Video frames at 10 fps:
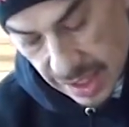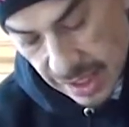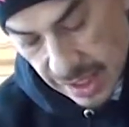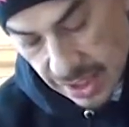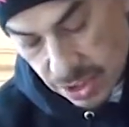
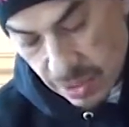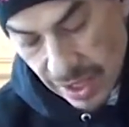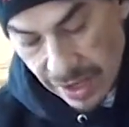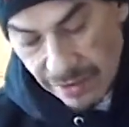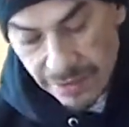they do
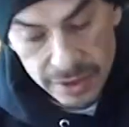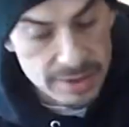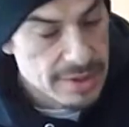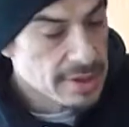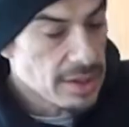have
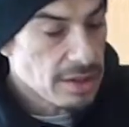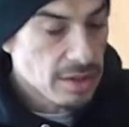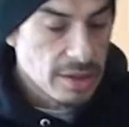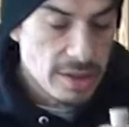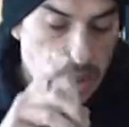those
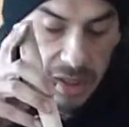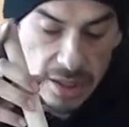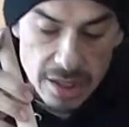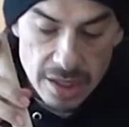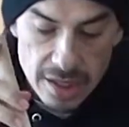
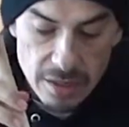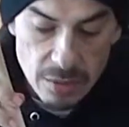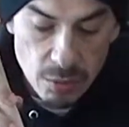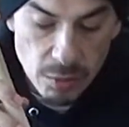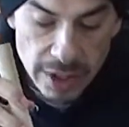
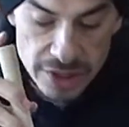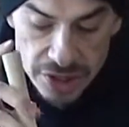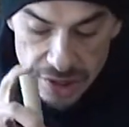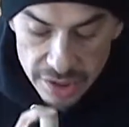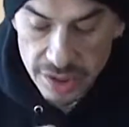
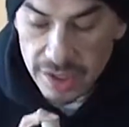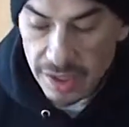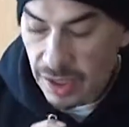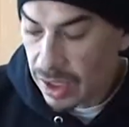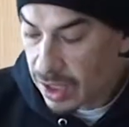rich
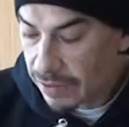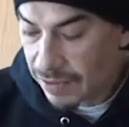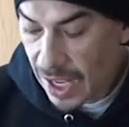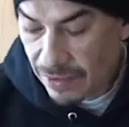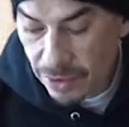
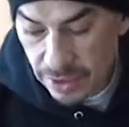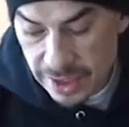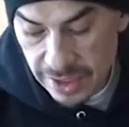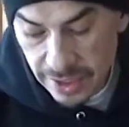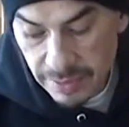
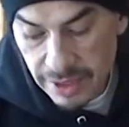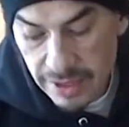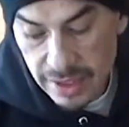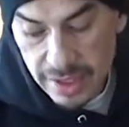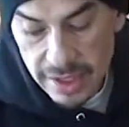flavonoids in them,
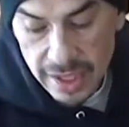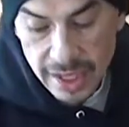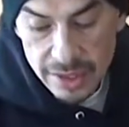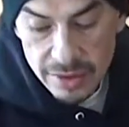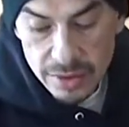
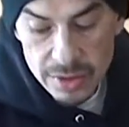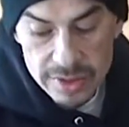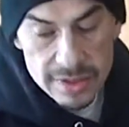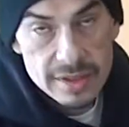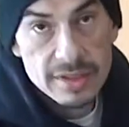and of
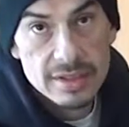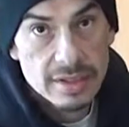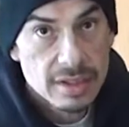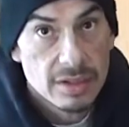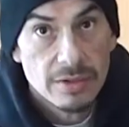course,
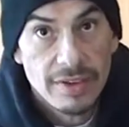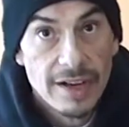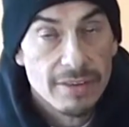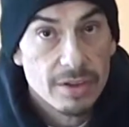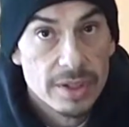you know,
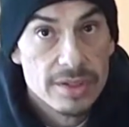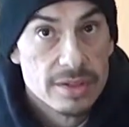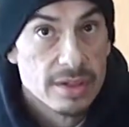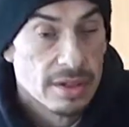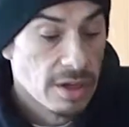flavonoids
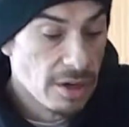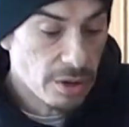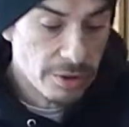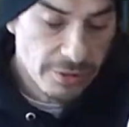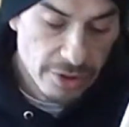are
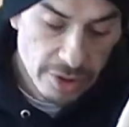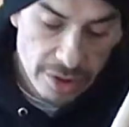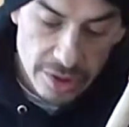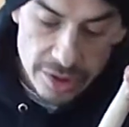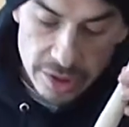known for
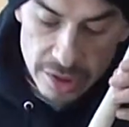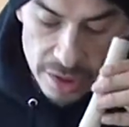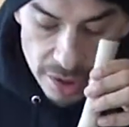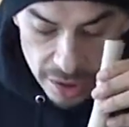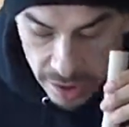
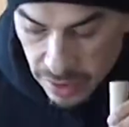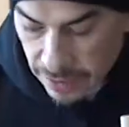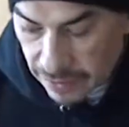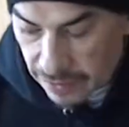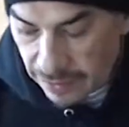
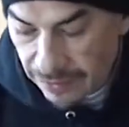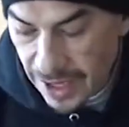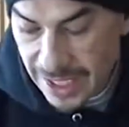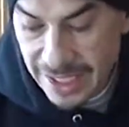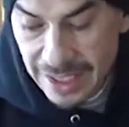
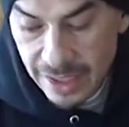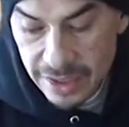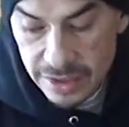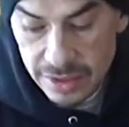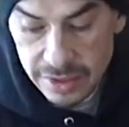fighting
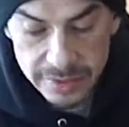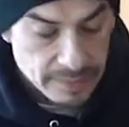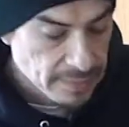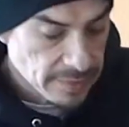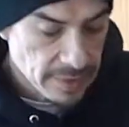cancer.
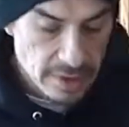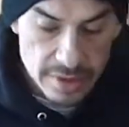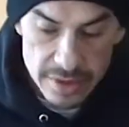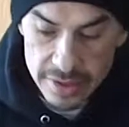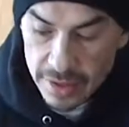
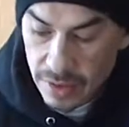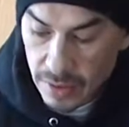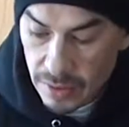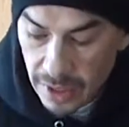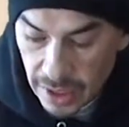So